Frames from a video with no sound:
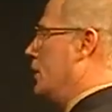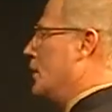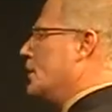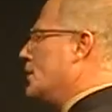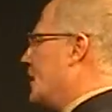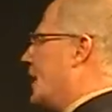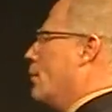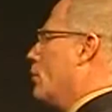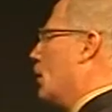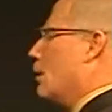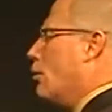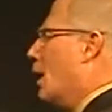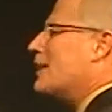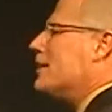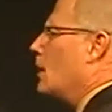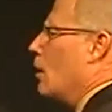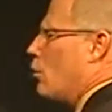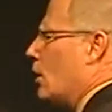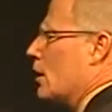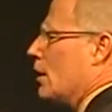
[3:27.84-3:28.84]
You say, well, what
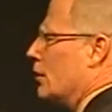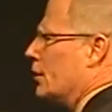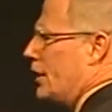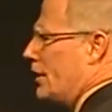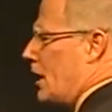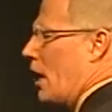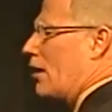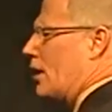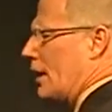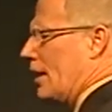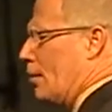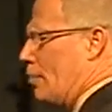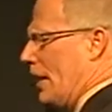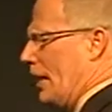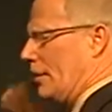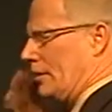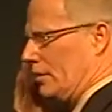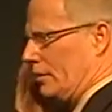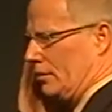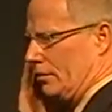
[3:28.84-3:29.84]
in the world are you talking
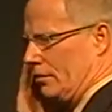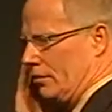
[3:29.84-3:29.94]
about?